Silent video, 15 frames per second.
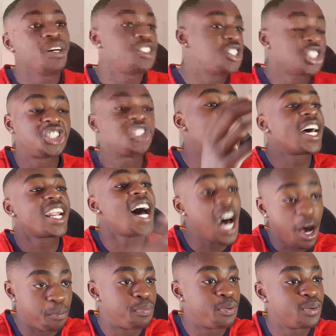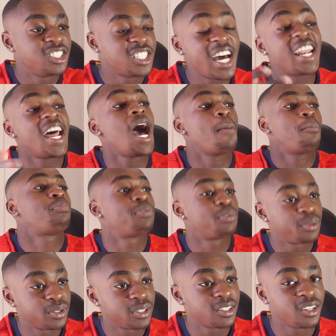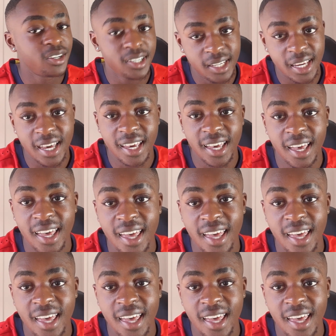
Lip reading: just shut up. Shut up. Okay?